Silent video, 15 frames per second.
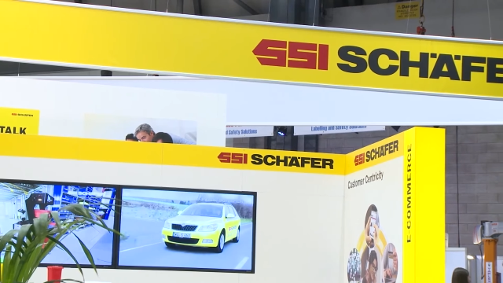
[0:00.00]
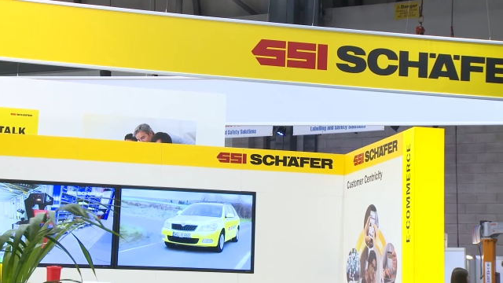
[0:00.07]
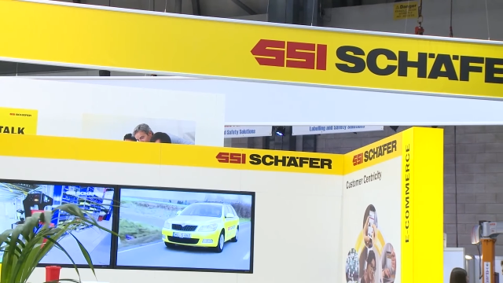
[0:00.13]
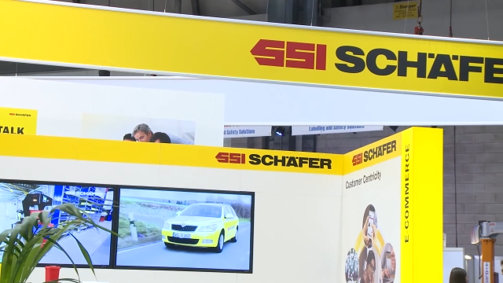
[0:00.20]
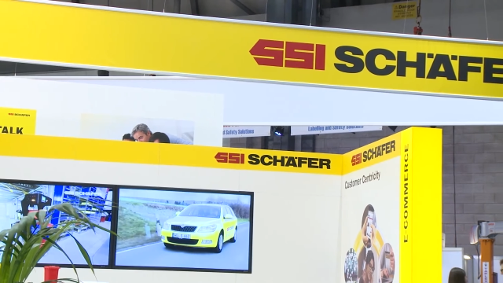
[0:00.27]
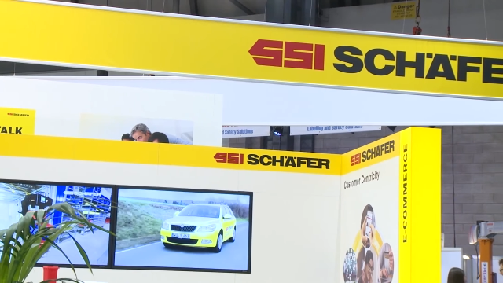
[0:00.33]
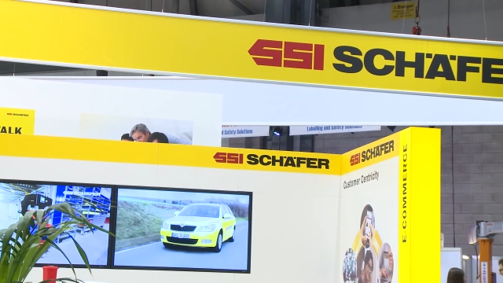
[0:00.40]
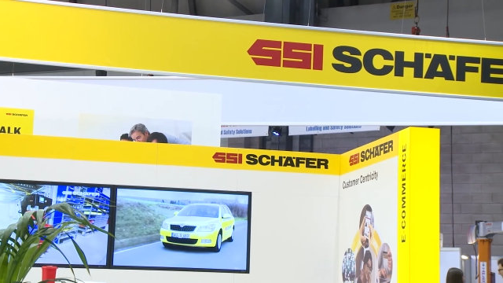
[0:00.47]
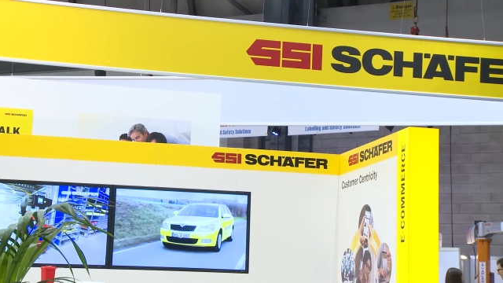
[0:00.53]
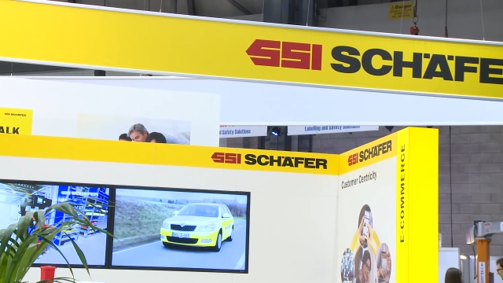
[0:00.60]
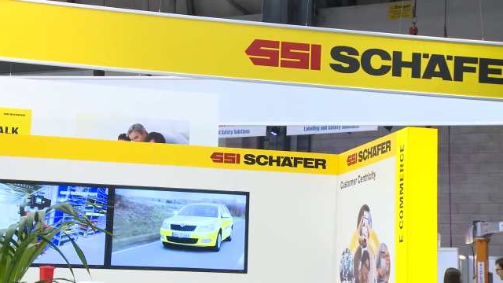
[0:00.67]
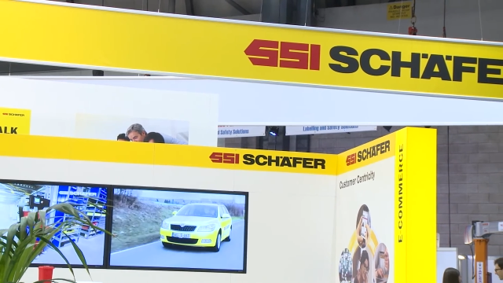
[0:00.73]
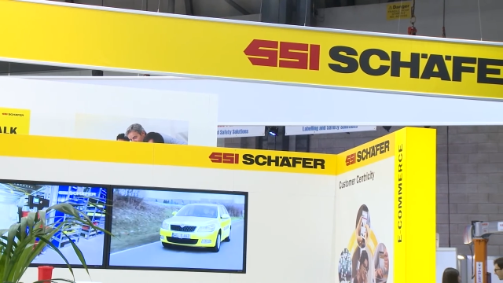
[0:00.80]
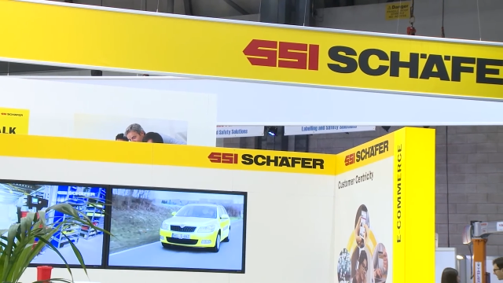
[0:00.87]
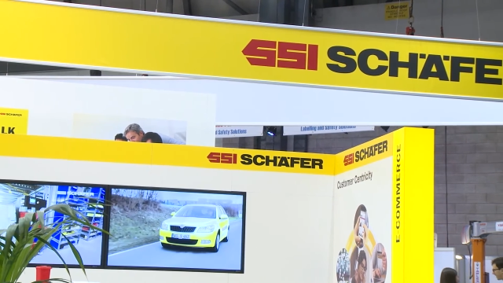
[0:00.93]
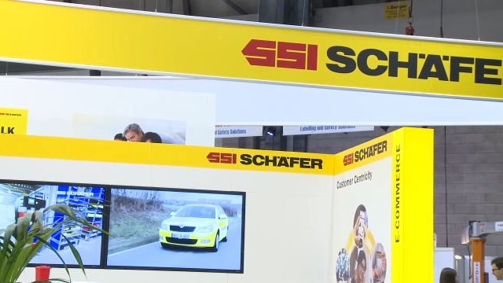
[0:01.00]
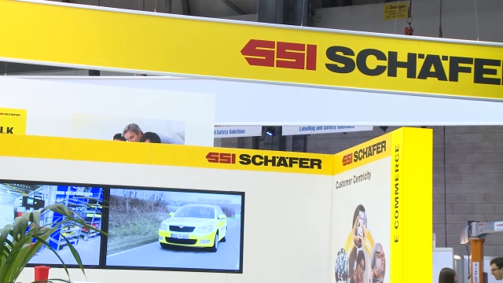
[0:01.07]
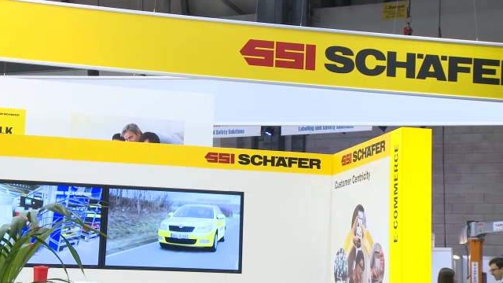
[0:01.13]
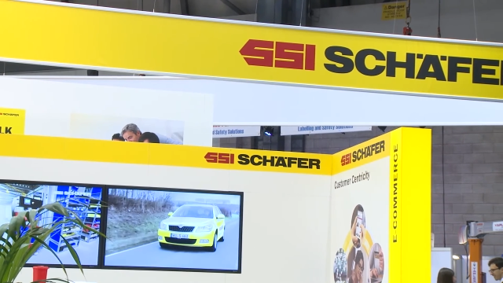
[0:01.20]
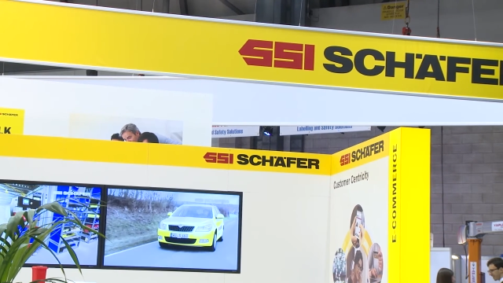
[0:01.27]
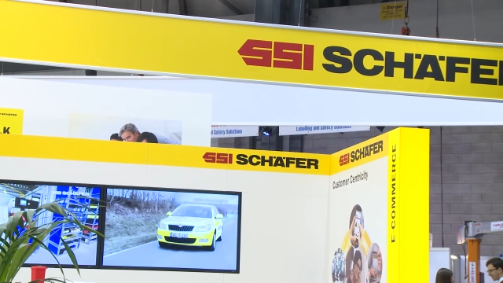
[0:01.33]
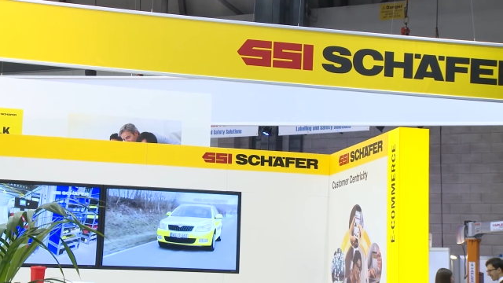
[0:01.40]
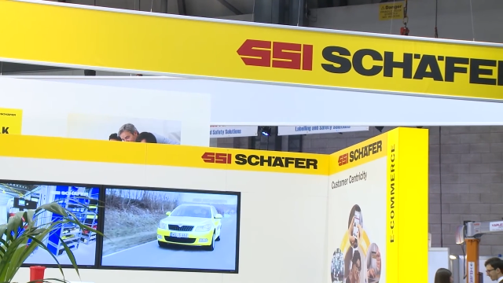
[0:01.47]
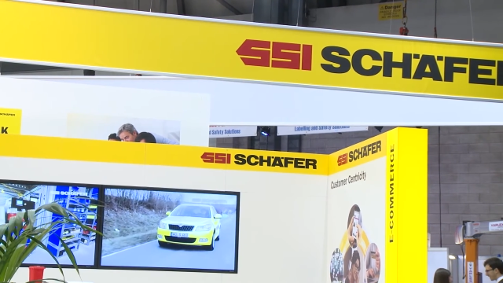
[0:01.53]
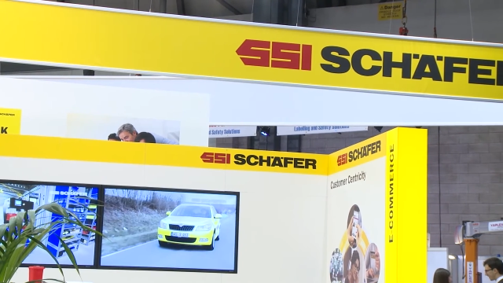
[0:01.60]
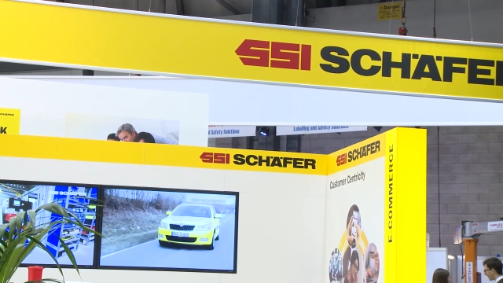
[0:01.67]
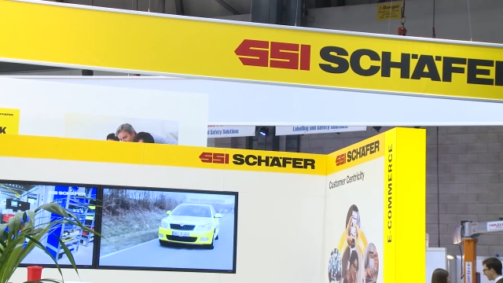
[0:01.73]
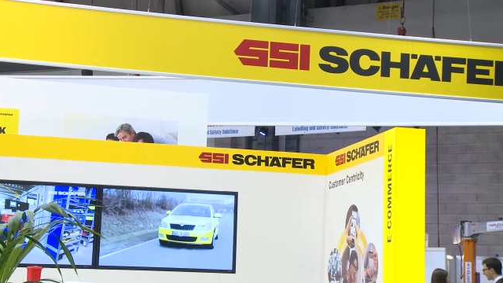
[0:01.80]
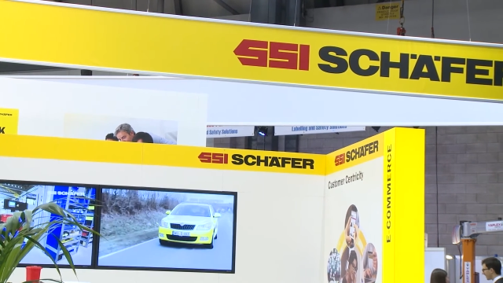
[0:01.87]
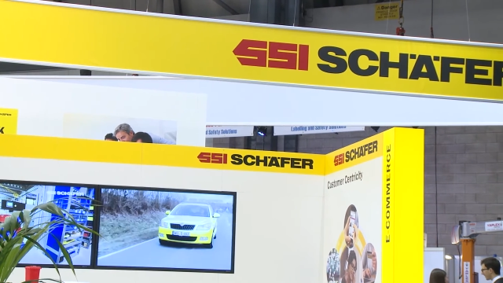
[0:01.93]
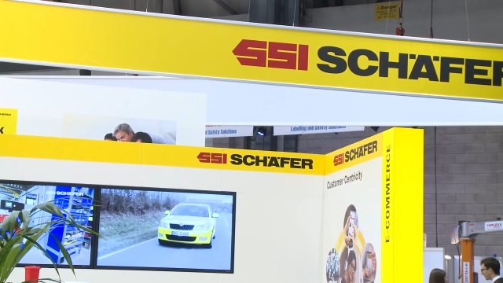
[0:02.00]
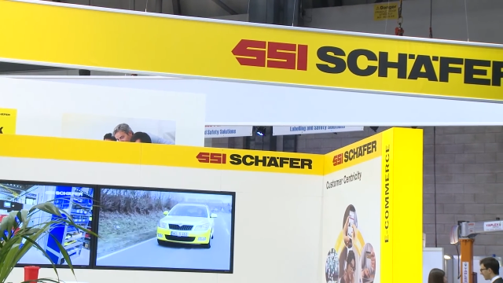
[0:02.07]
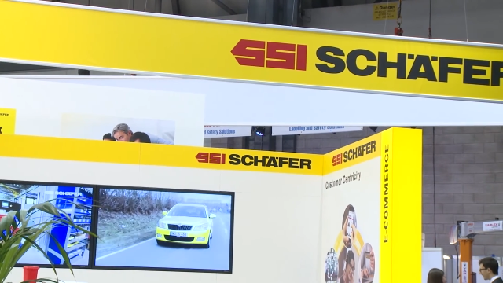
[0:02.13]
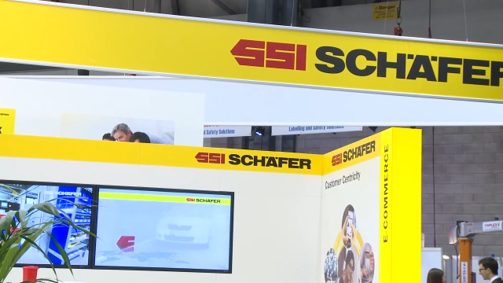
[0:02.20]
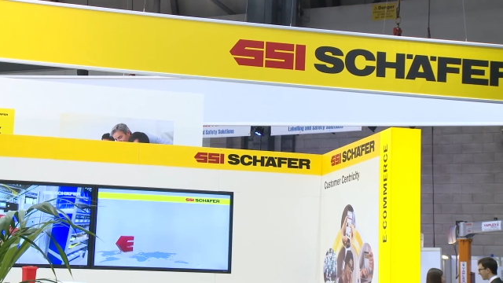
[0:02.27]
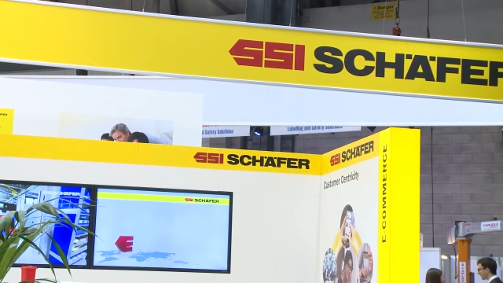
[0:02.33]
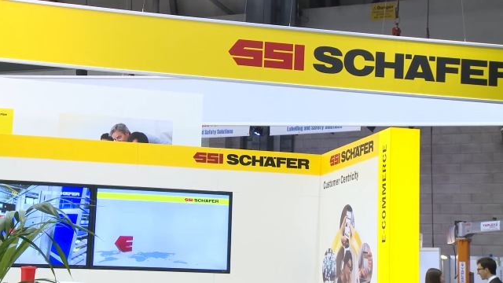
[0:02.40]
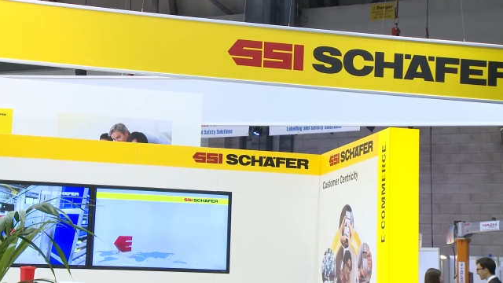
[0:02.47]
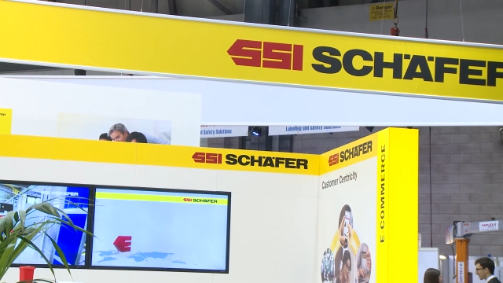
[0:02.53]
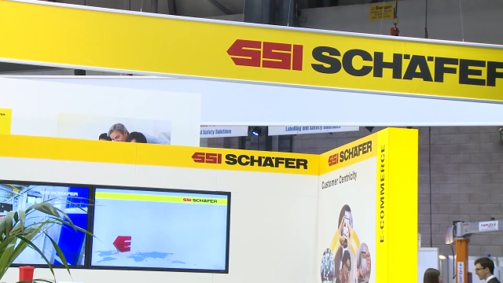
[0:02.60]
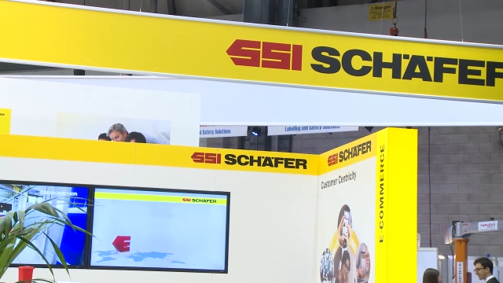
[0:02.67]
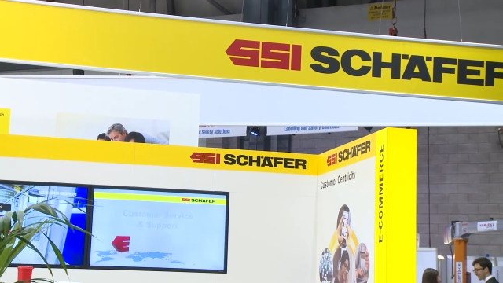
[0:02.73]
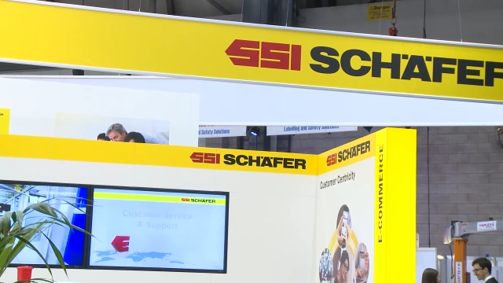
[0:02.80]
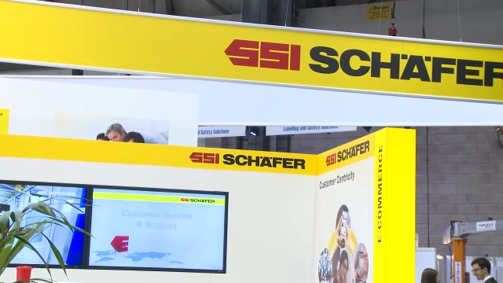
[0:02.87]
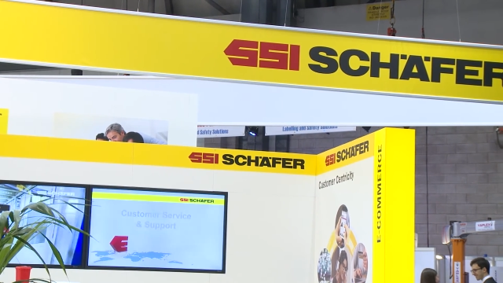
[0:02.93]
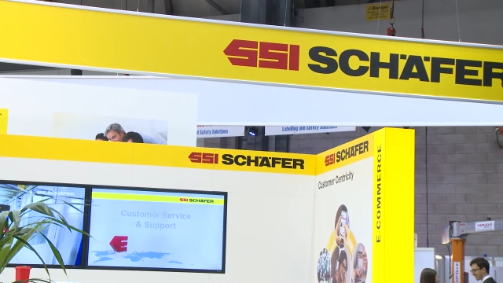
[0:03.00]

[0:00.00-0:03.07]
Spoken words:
Nobody's mouth can be seen.